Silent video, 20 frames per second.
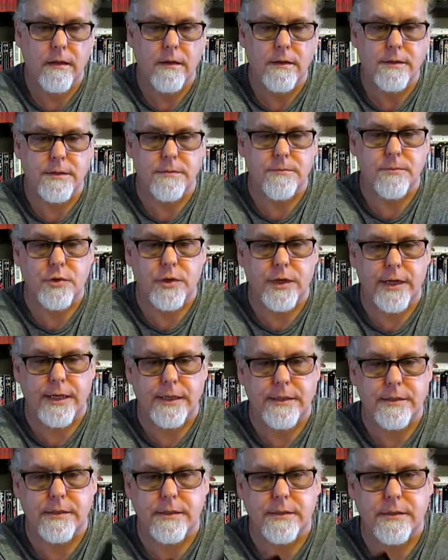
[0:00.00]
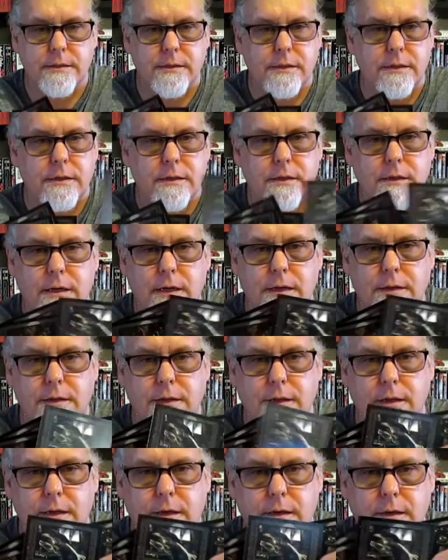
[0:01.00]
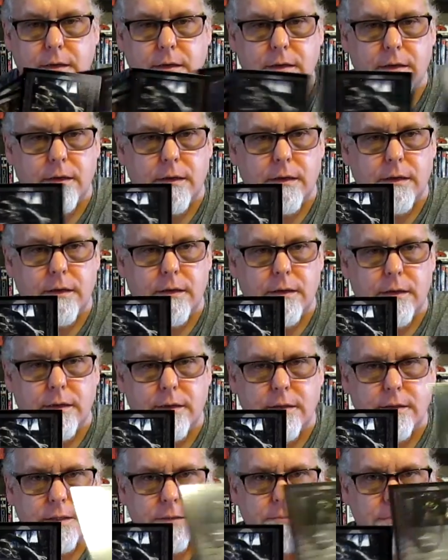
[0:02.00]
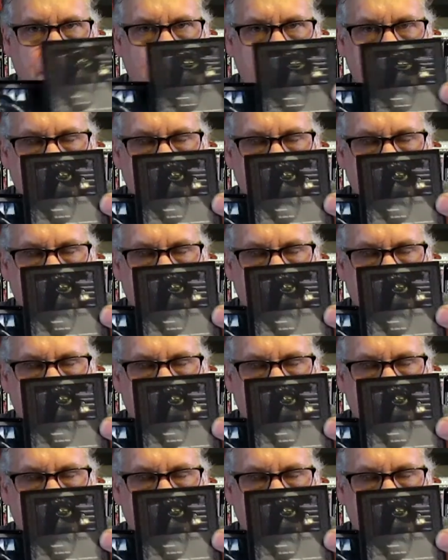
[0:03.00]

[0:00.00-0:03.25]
some traits, and then like a small